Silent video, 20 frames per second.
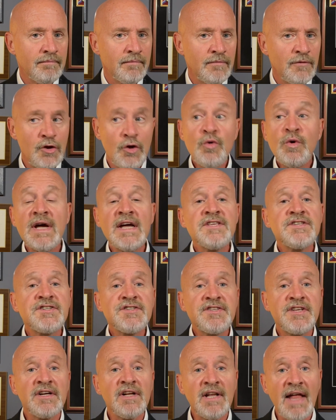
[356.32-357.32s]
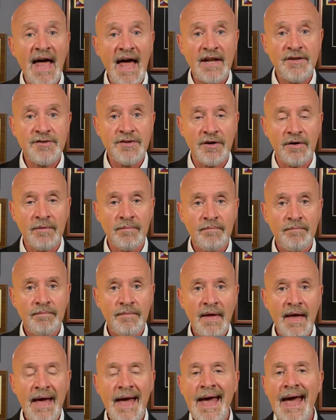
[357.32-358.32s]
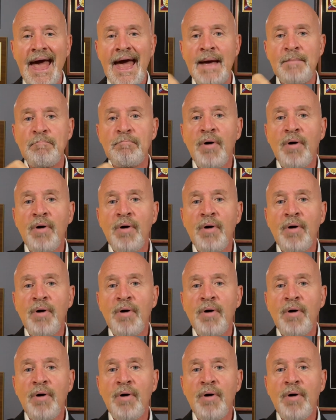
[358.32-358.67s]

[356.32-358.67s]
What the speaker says: You can still enter a